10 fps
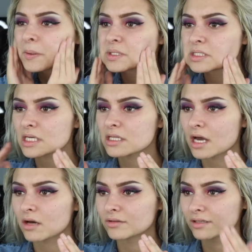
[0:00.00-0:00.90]
see
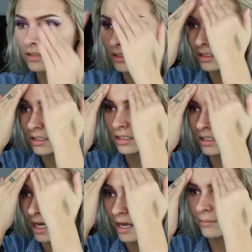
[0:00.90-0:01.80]
that on
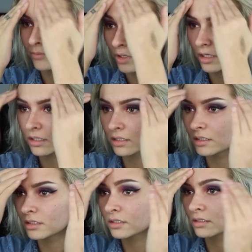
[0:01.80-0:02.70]
camera.
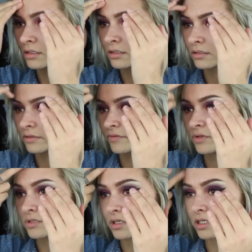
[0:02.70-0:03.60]

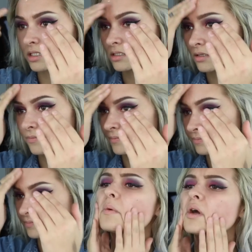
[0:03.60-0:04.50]
Feels nice.
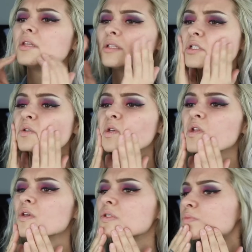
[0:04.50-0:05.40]
I think this is one of
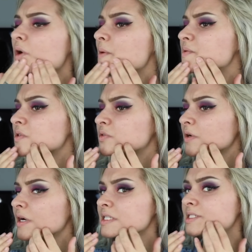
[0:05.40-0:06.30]
those primers that
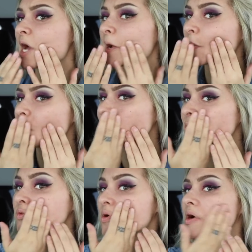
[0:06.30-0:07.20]
dries tacky,
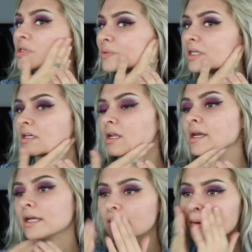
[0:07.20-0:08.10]
not dries, but it
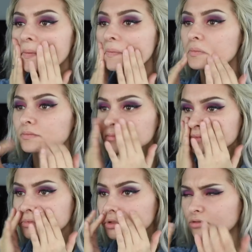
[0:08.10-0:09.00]
like
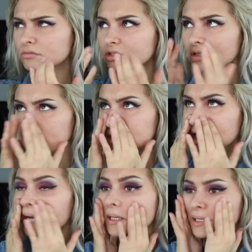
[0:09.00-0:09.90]
dries
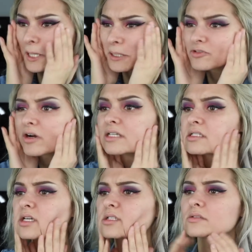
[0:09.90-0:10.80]
tacky, yeah,
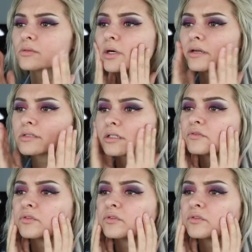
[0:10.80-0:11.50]
dries, that's the word I was looking